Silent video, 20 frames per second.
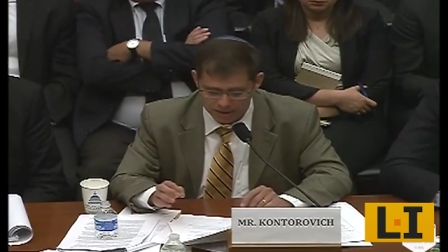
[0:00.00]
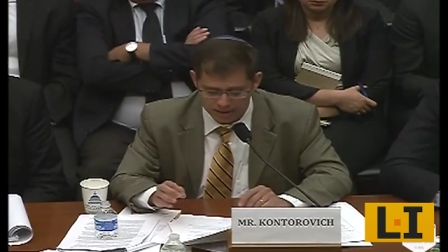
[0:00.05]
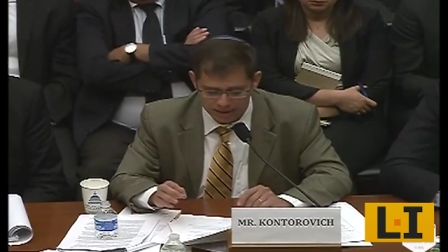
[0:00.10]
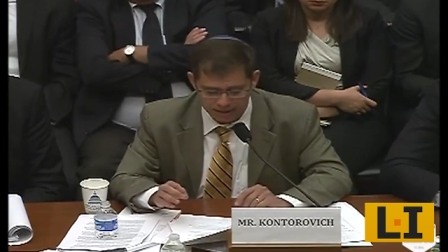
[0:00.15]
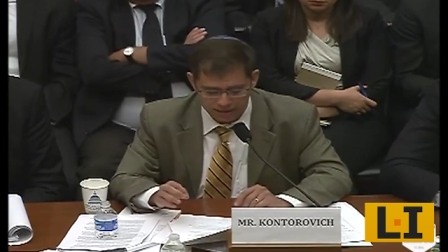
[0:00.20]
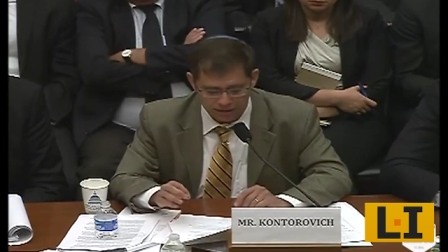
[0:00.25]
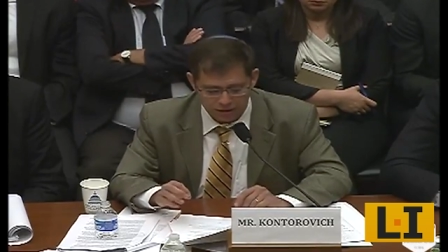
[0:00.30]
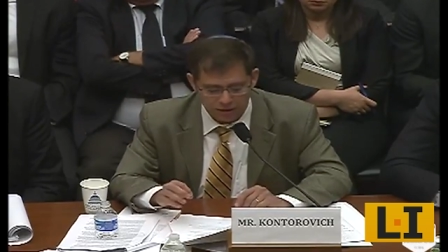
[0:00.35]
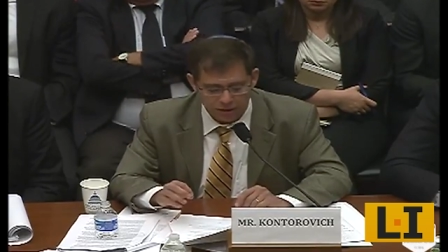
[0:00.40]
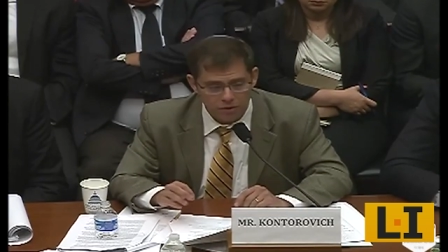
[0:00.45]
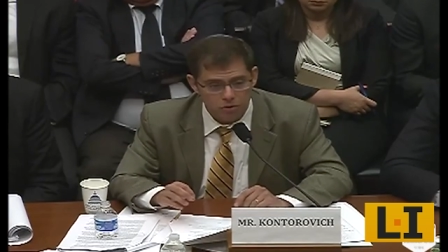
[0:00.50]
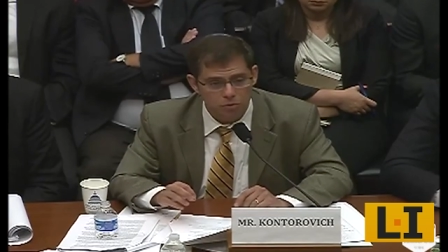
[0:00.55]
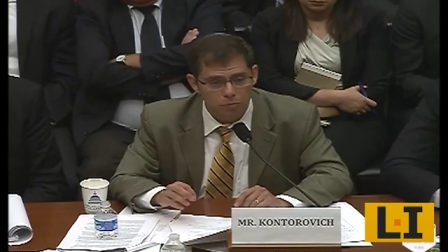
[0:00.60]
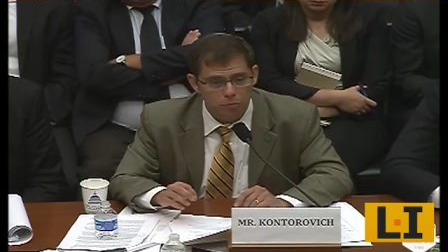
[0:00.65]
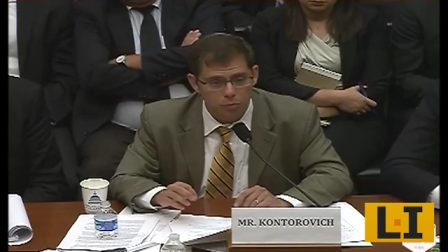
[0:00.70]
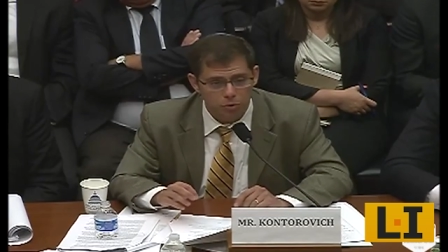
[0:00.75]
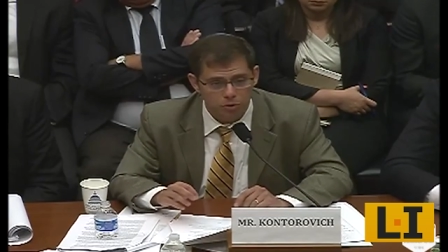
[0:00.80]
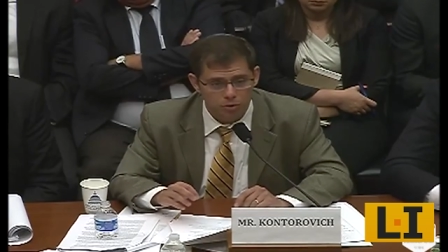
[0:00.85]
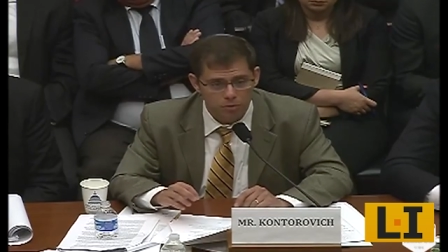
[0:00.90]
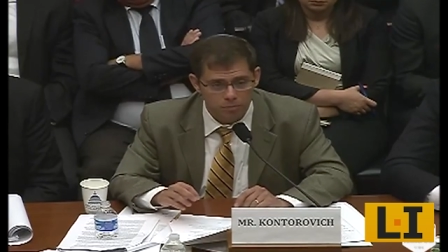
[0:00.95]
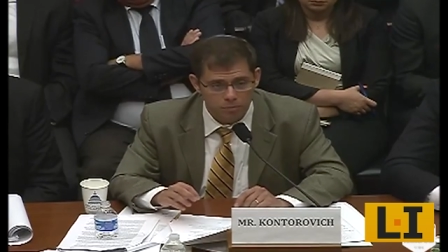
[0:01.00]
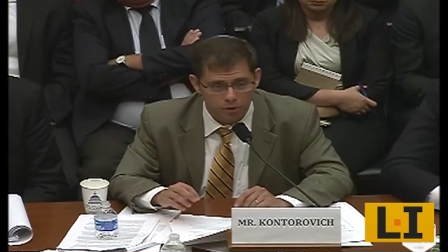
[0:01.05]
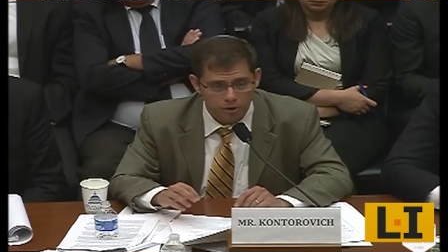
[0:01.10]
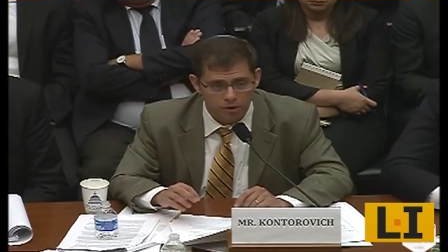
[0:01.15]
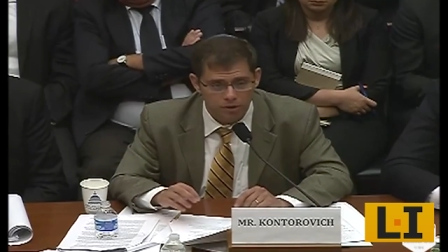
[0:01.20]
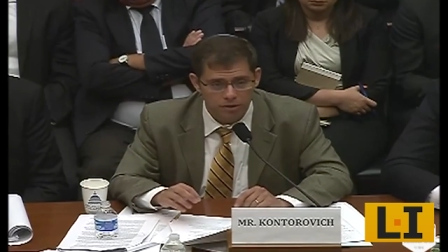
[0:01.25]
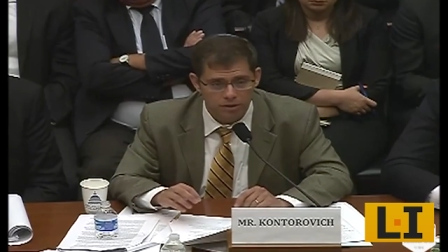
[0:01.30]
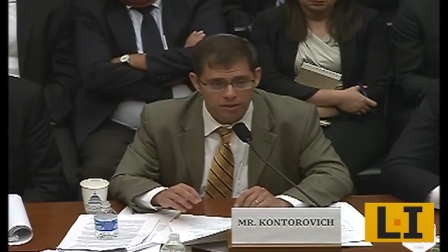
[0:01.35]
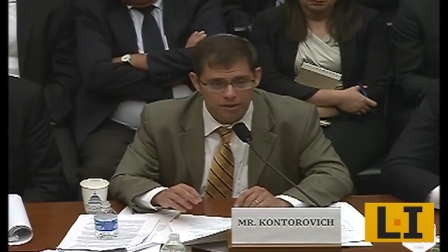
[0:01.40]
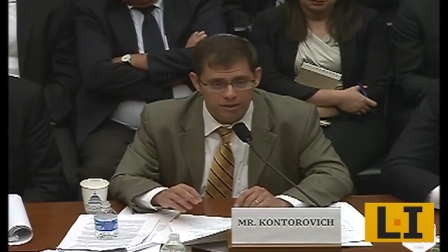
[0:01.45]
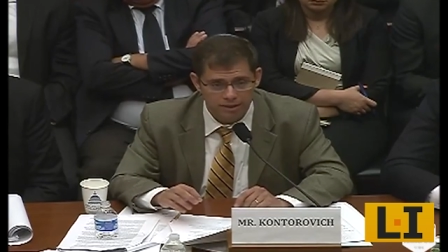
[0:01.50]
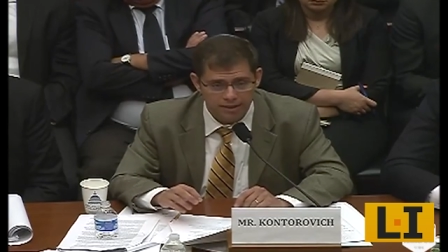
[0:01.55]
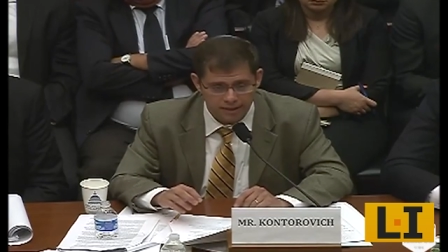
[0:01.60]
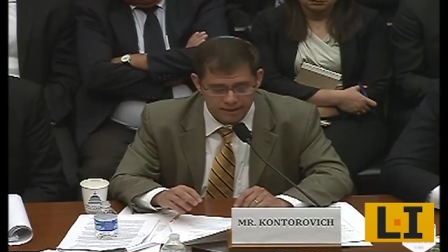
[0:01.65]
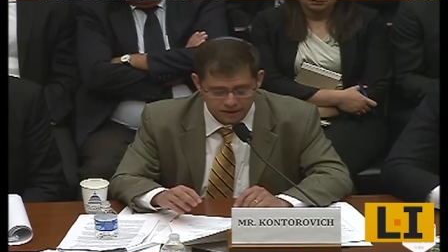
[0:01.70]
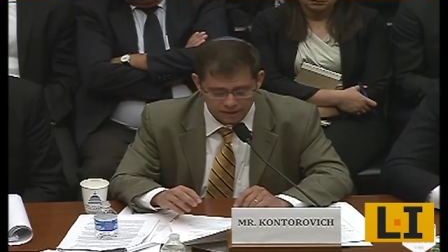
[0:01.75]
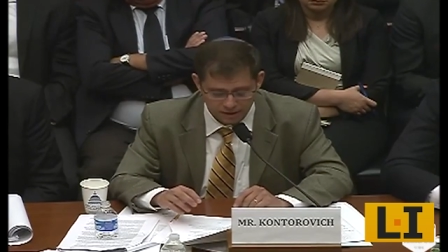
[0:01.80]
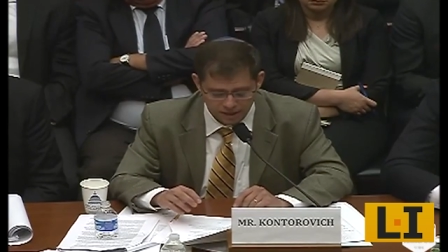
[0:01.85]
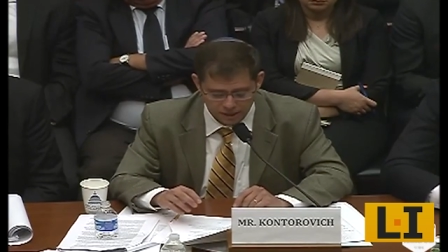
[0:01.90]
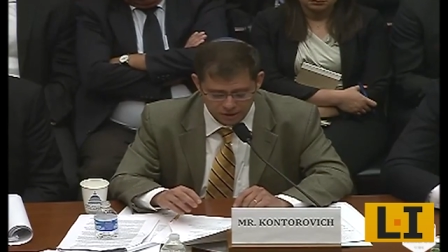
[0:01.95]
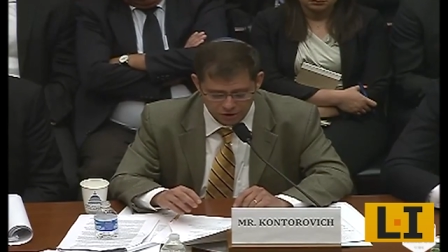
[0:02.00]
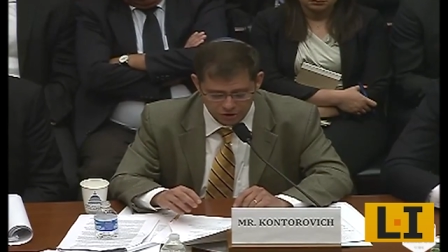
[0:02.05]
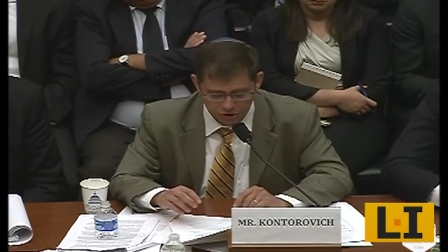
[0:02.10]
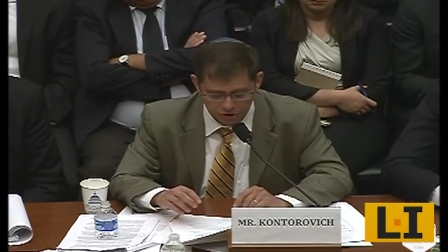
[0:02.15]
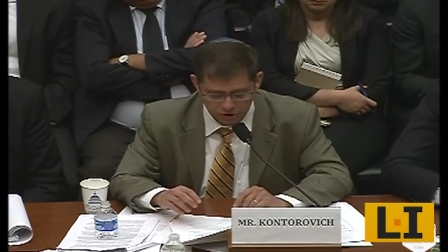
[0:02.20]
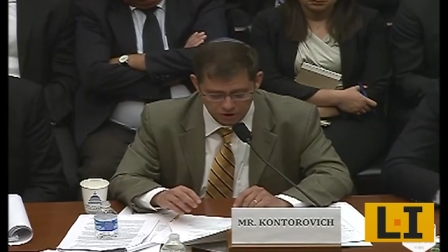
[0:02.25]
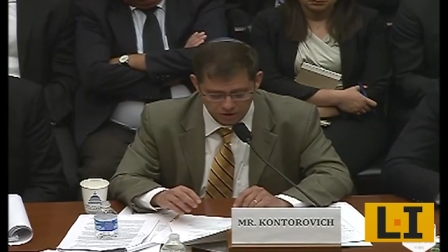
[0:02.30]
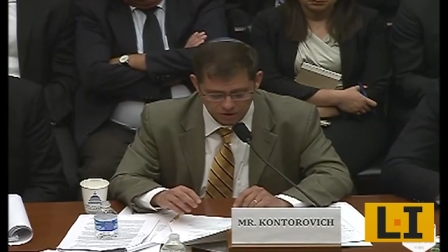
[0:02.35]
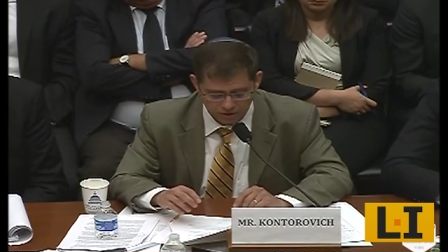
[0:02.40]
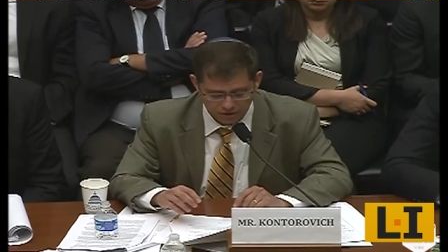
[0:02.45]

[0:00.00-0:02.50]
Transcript: and another important part, contained in H.R.